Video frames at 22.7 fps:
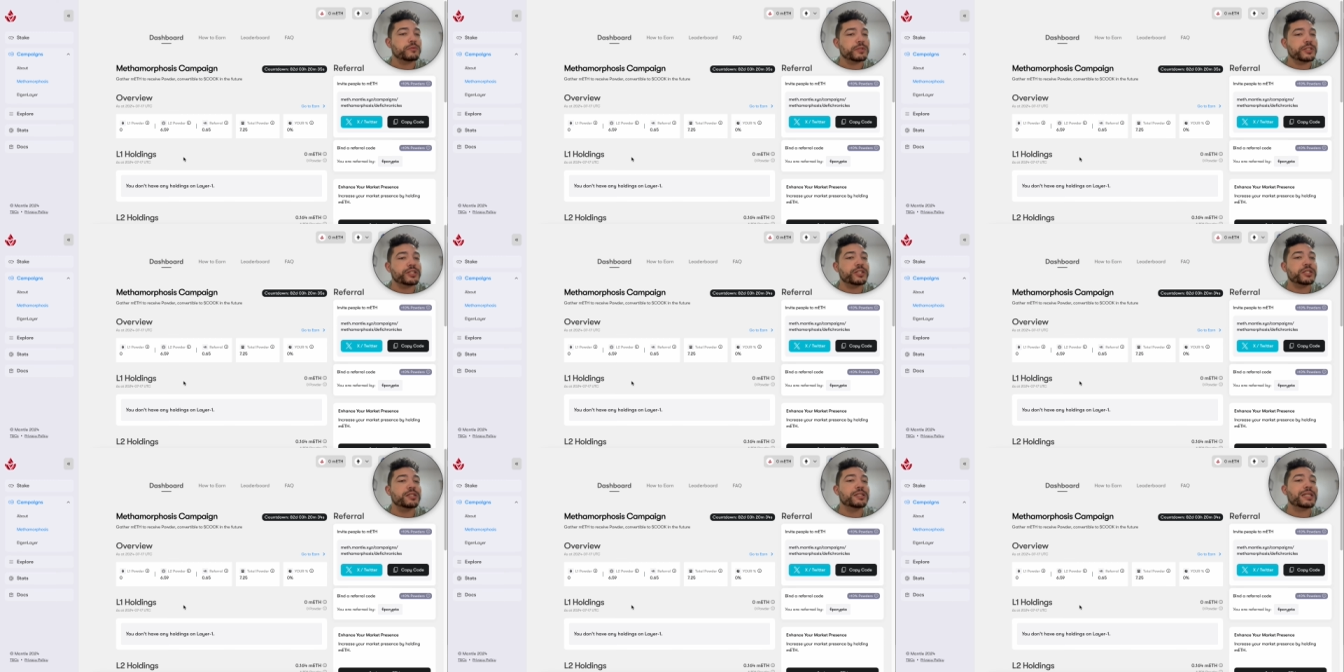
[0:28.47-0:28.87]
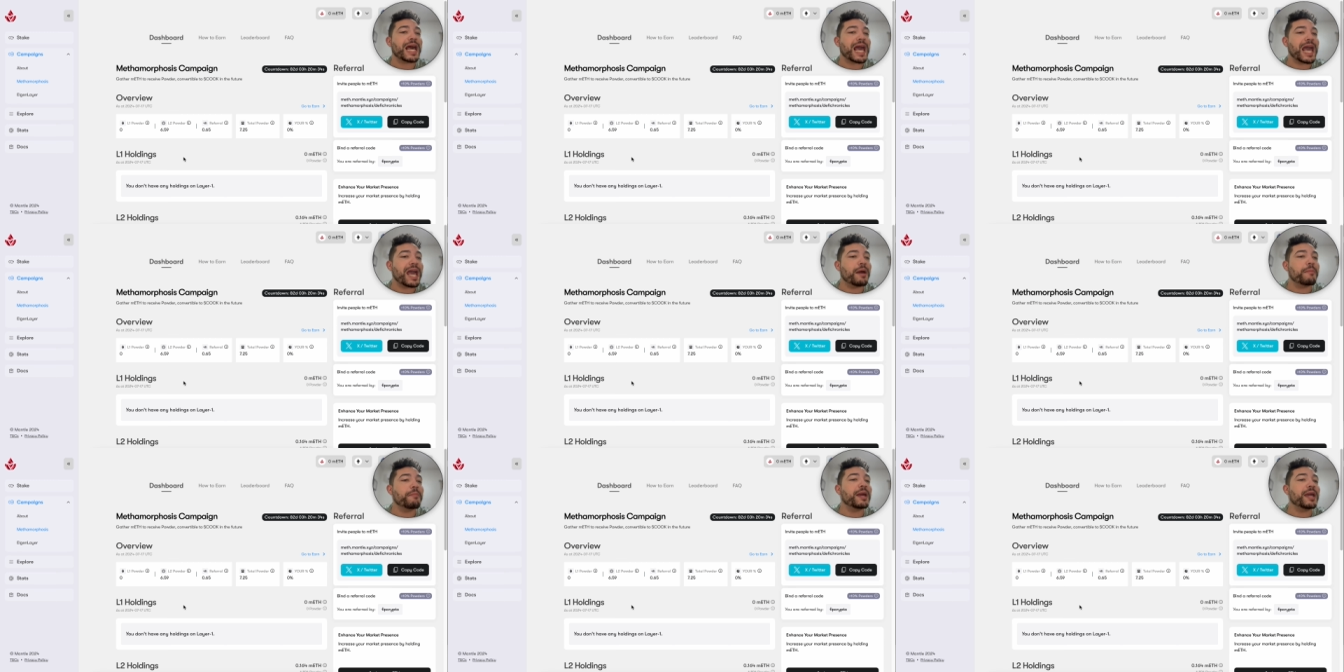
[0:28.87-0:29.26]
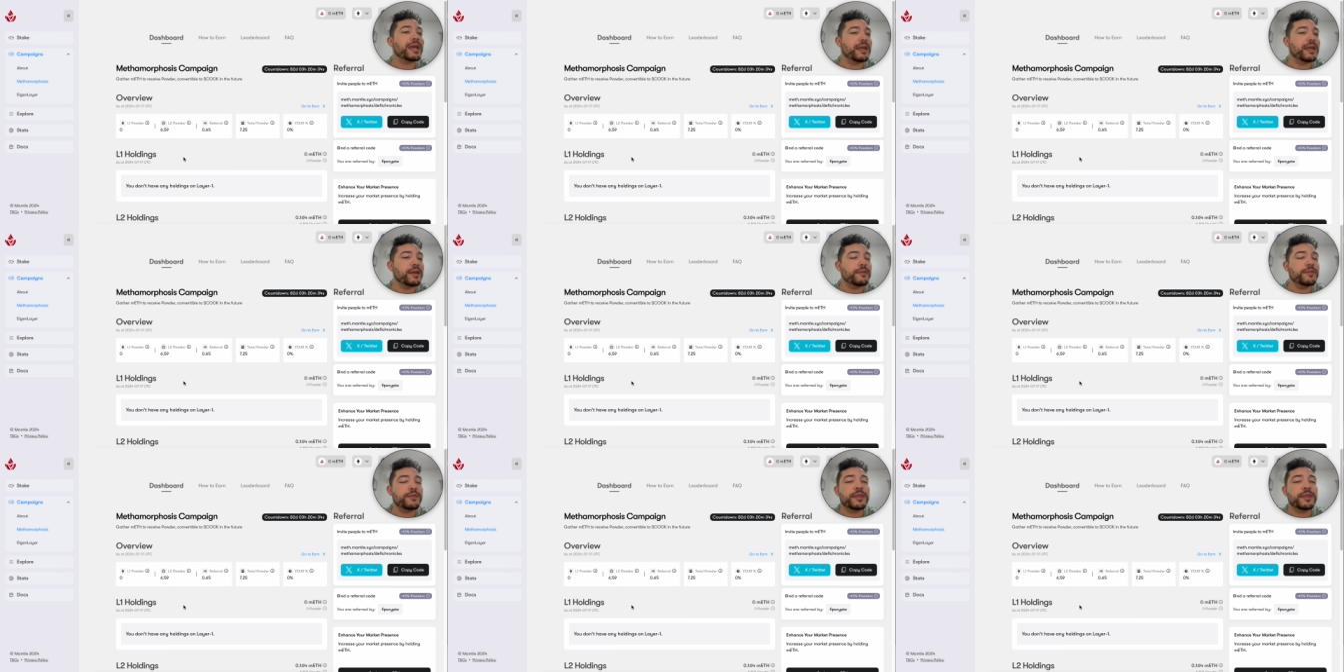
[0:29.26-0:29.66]
which is
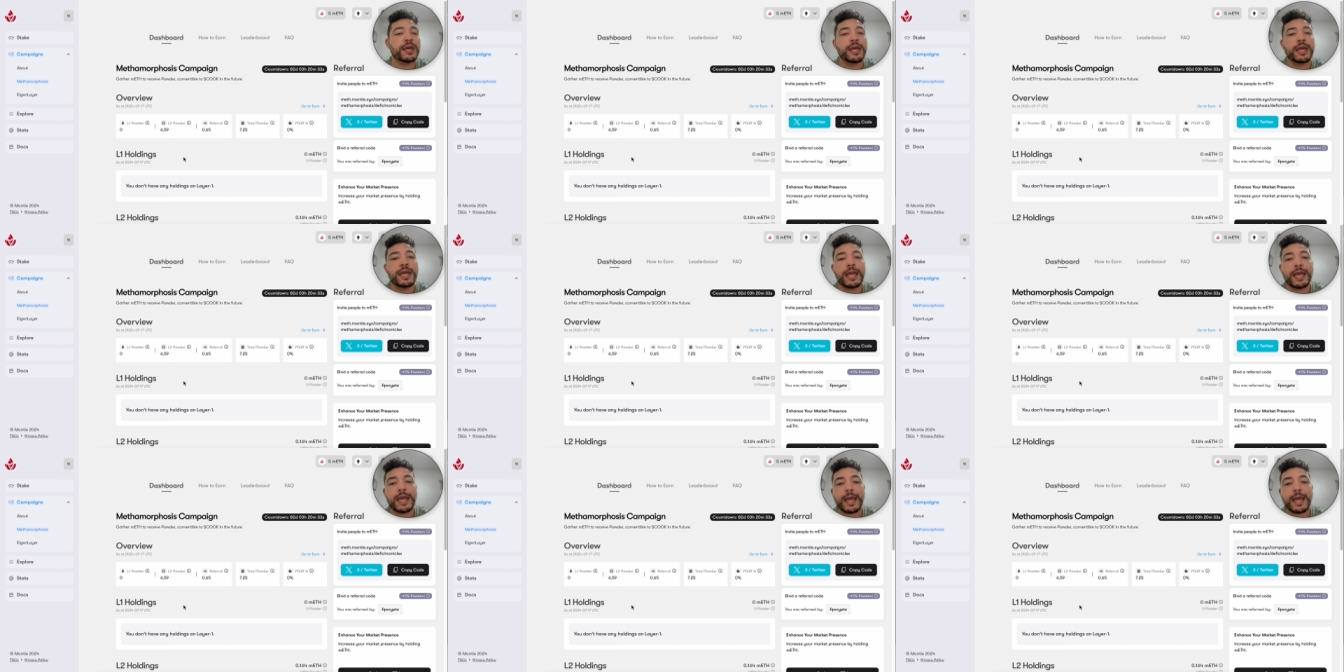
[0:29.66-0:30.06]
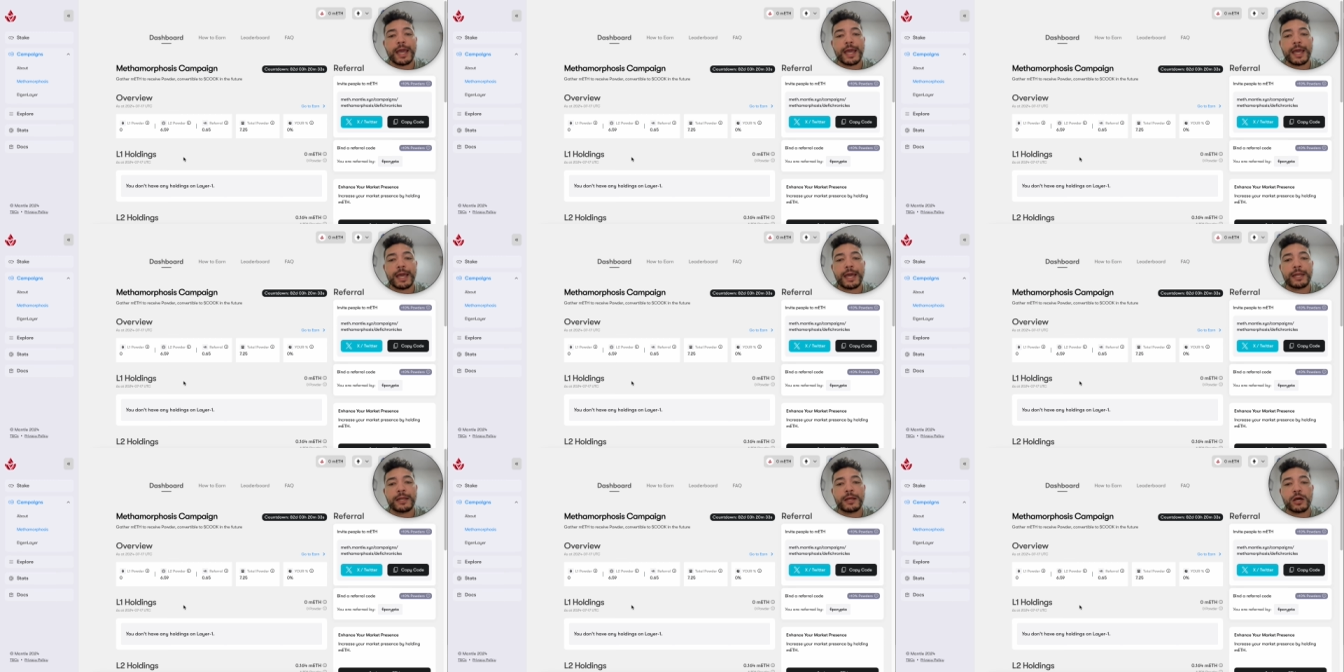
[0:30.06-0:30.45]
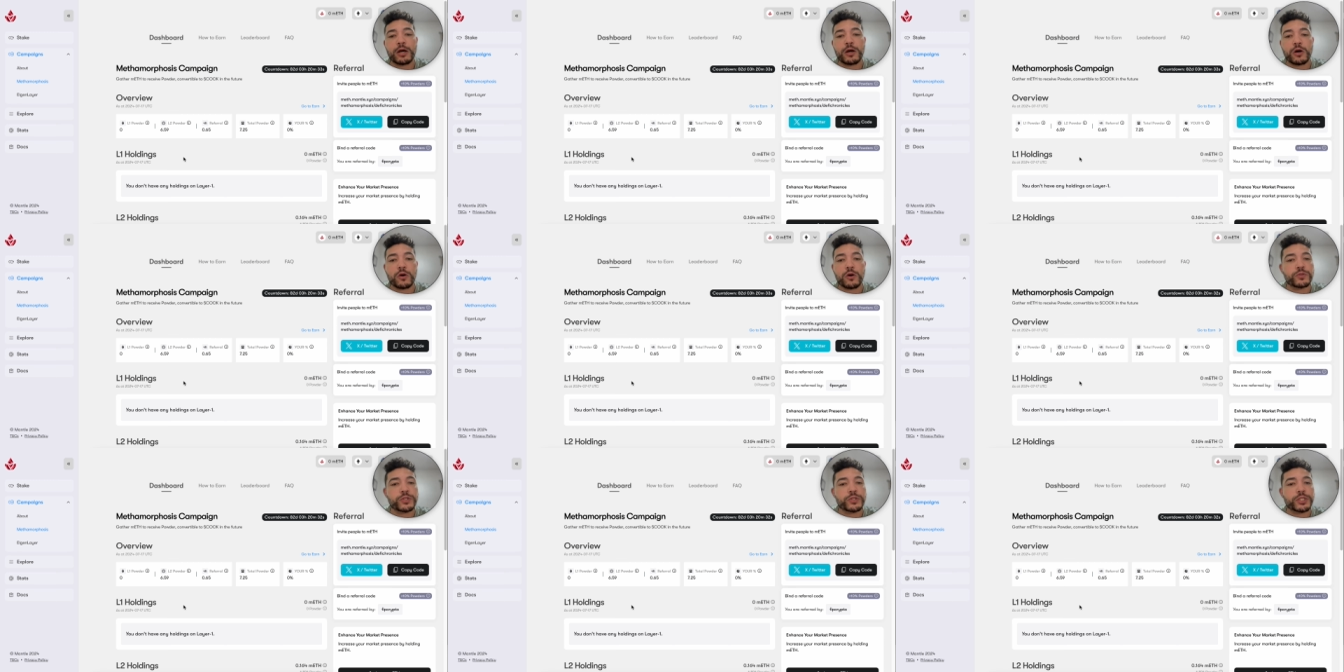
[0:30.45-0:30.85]
mETH and
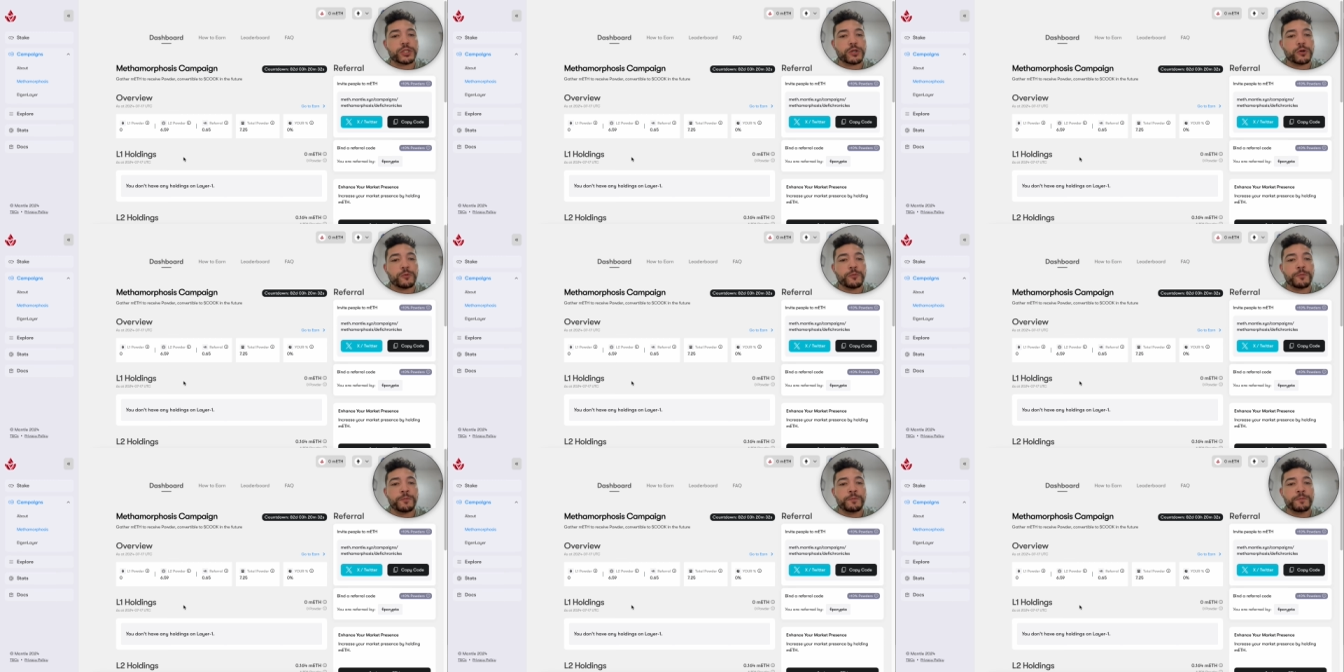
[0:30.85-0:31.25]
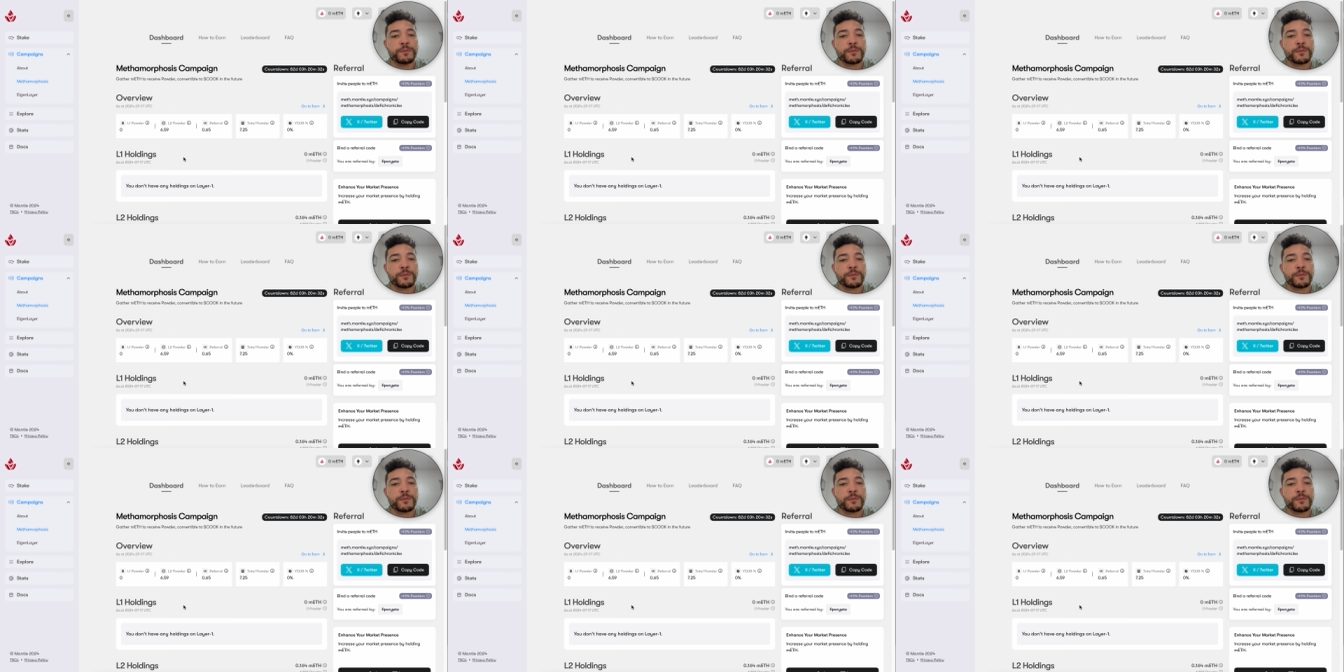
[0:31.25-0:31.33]
also,